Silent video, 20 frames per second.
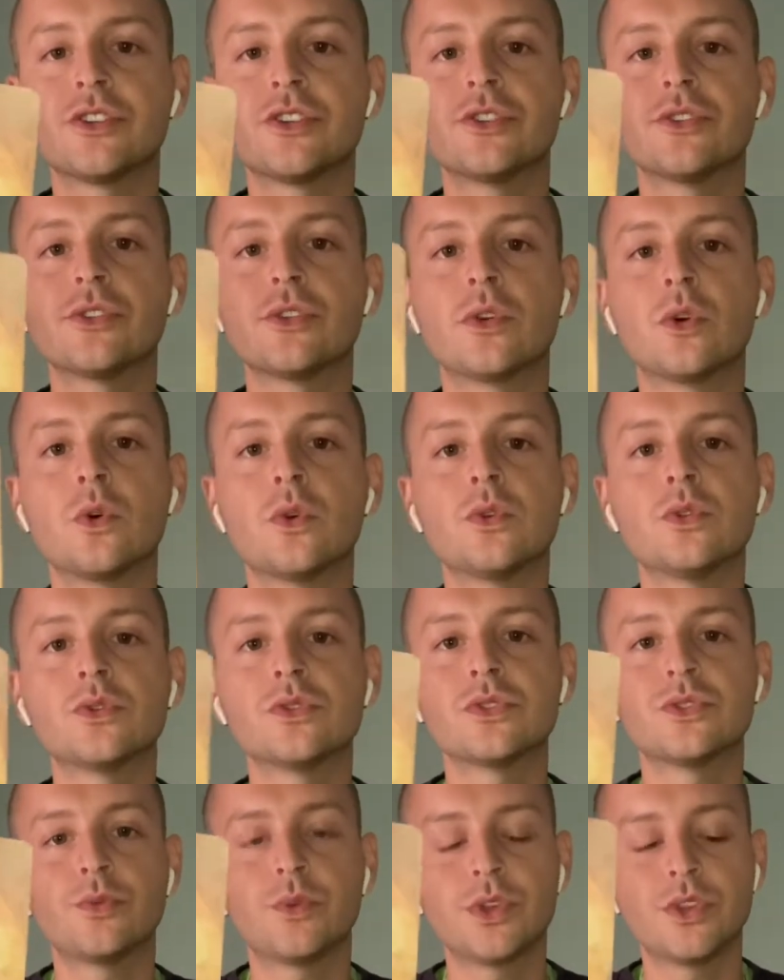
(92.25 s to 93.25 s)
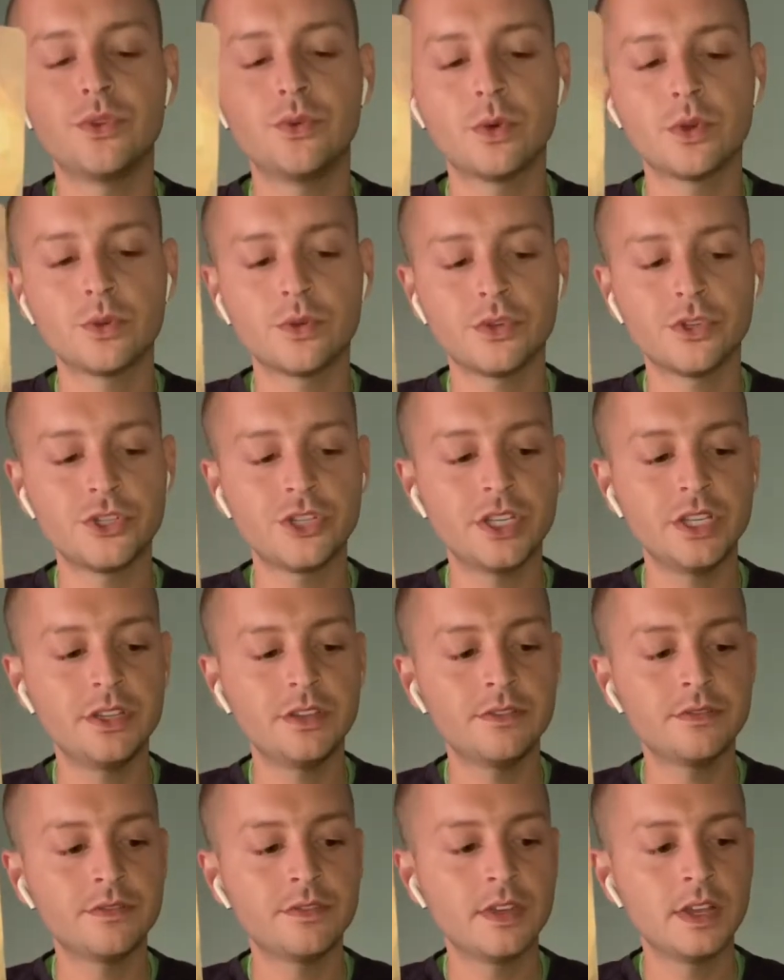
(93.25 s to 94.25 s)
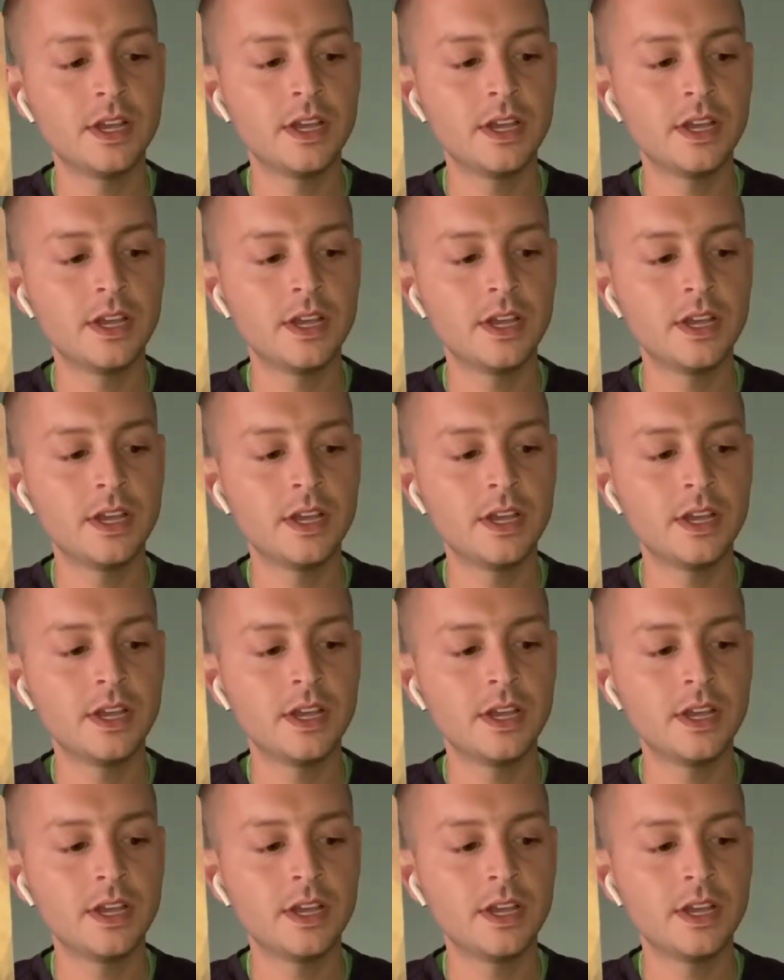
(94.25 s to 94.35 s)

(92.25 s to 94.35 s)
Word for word: your goals, what you want to achieve,